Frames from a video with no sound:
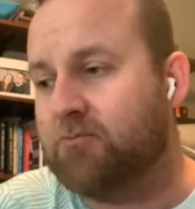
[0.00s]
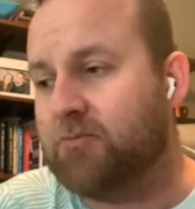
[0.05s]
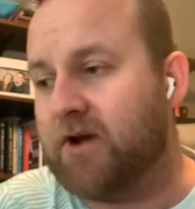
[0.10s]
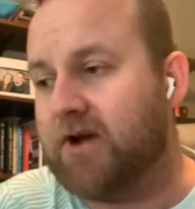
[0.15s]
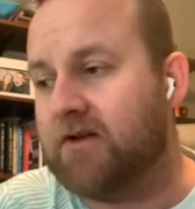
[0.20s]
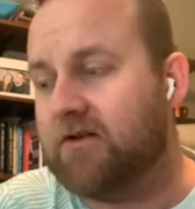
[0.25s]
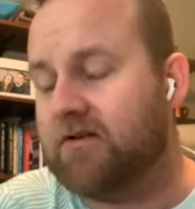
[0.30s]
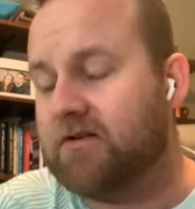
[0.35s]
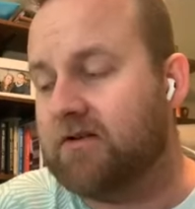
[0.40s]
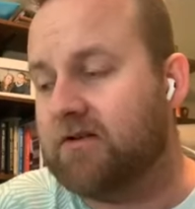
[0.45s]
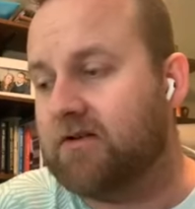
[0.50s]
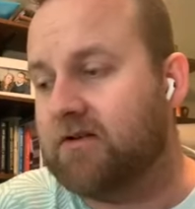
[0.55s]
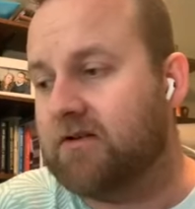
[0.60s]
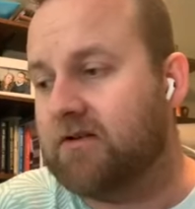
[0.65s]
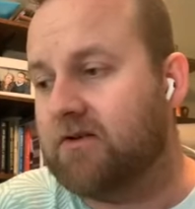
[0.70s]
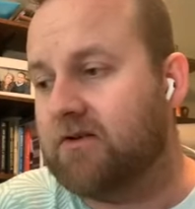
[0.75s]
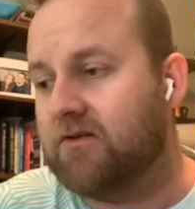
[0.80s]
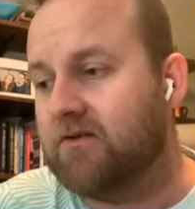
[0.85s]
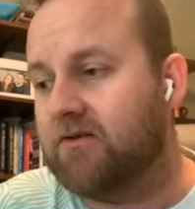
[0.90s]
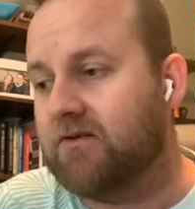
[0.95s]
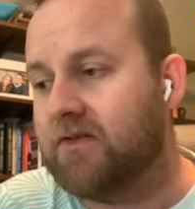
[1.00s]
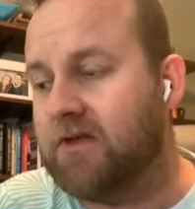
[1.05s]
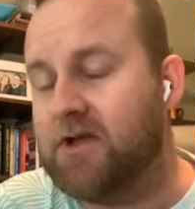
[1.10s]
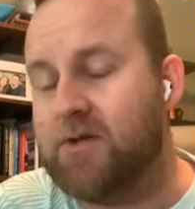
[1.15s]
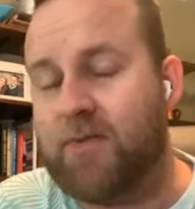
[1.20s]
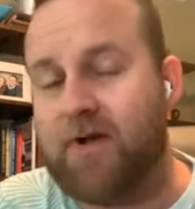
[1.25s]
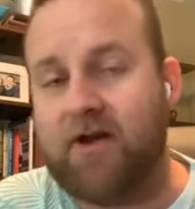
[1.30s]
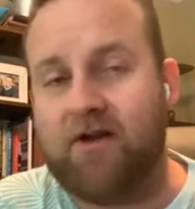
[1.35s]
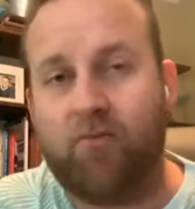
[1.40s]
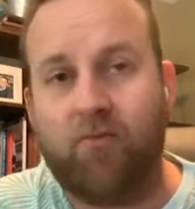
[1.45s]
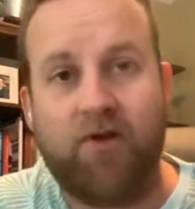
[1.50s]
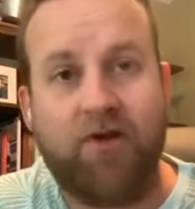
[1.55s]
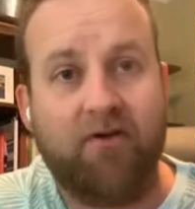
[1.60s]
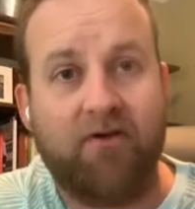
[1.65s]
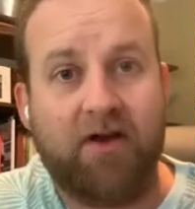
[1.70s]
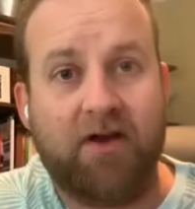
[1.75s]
but think about it when you're at